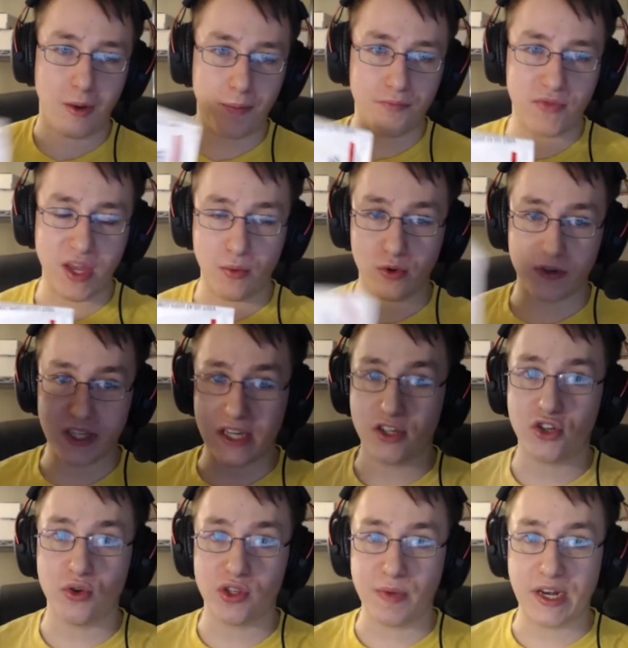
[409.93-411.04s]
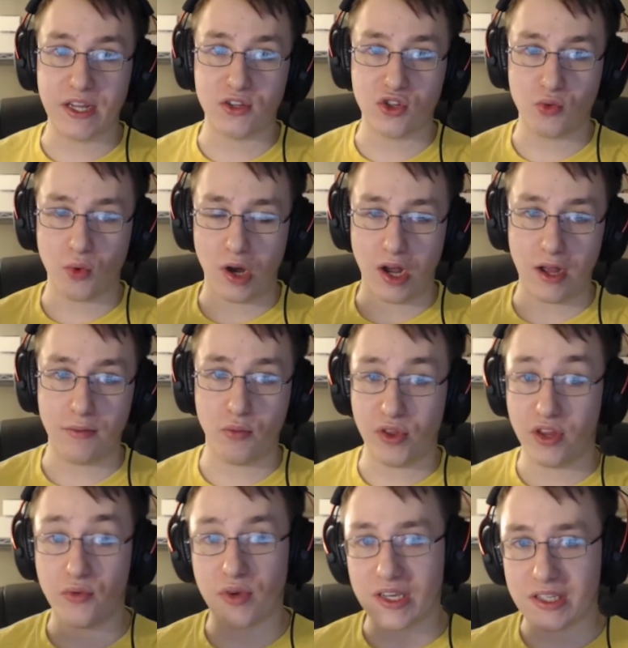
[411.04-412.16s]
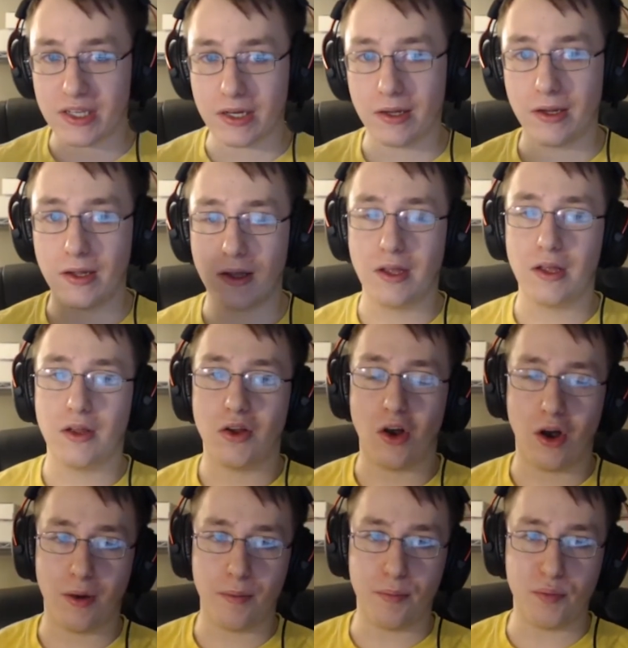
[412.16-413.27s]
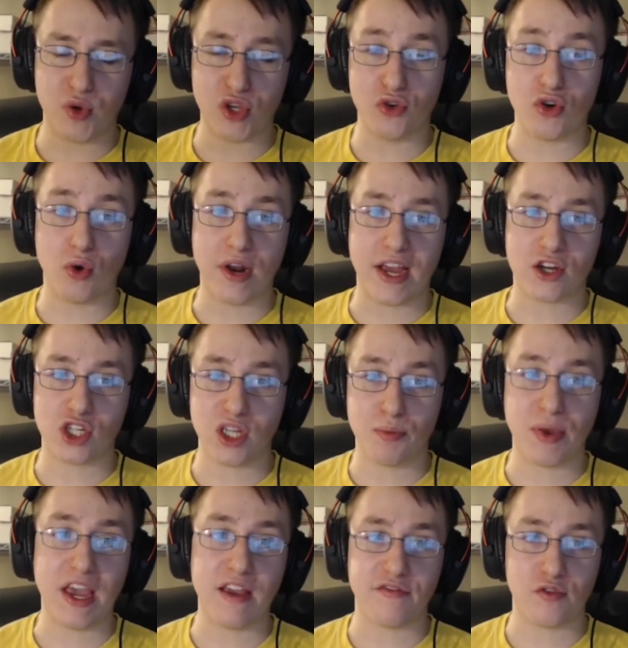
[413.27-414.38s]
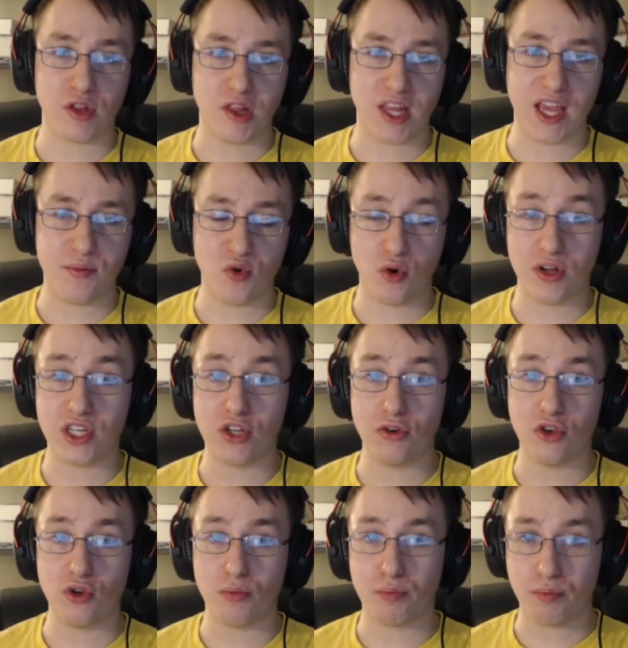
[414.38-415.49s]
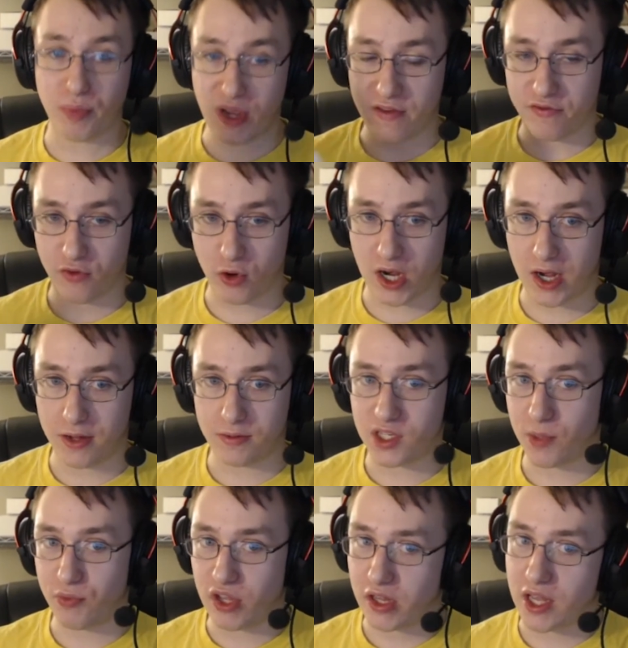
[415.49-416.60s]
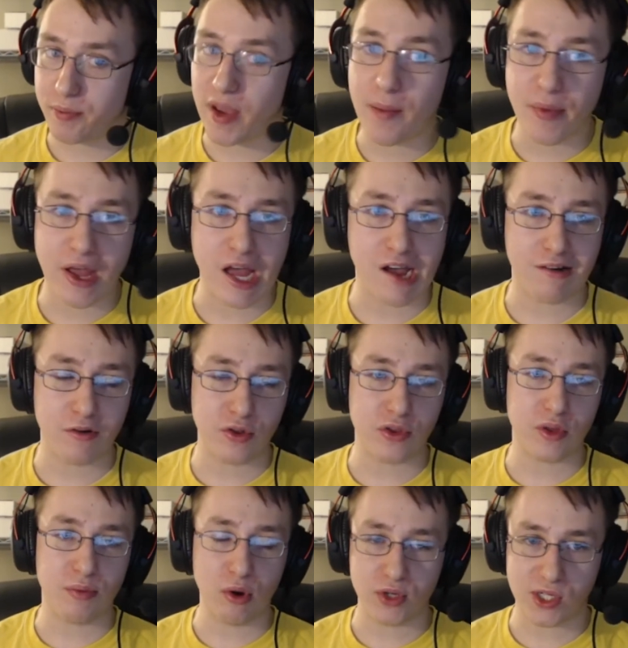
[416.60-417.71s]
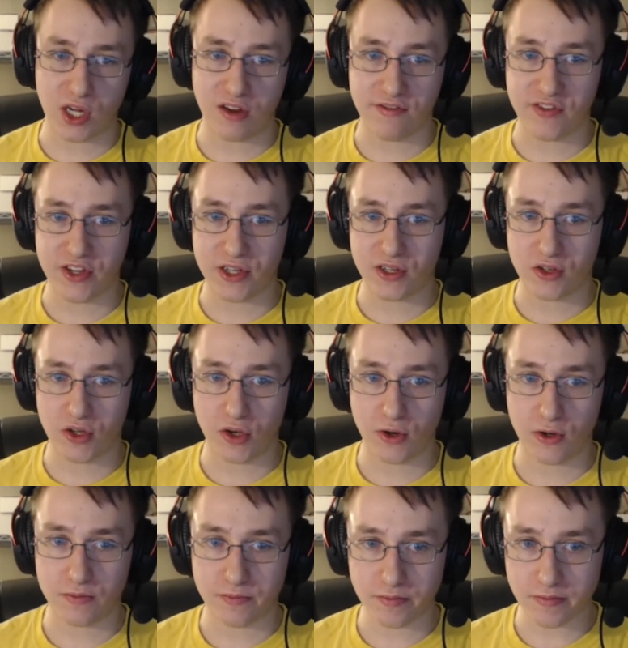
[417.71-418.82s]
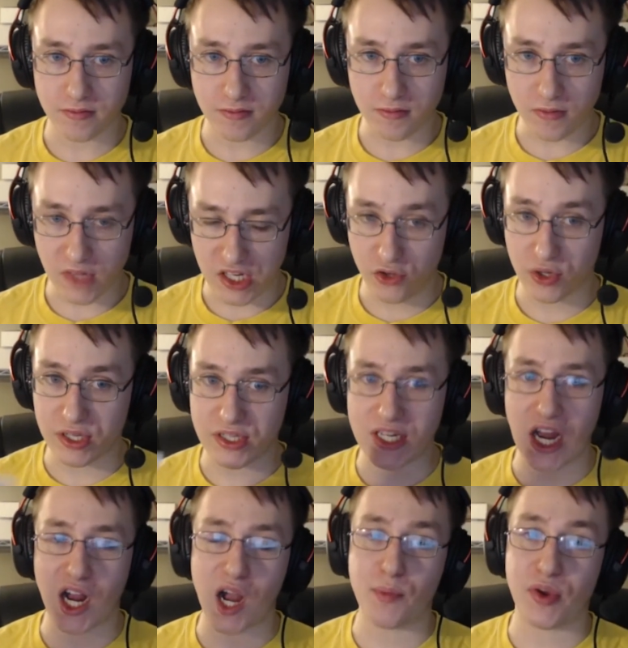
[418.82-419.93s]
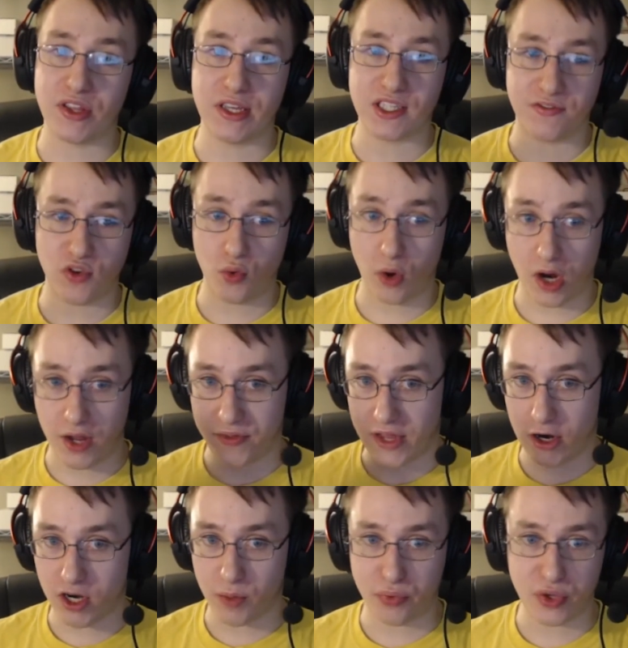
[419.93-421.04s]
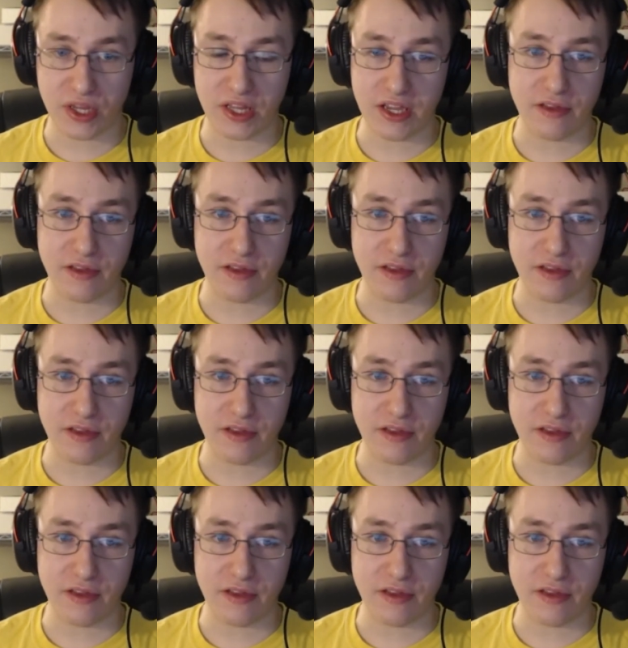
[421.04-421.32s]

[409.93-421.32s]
They will send you as many as you want within reason. But you don't actually pay for the label until you pay for it on something like PayPal or the post office. So you can stock up on these if you want, and they're completely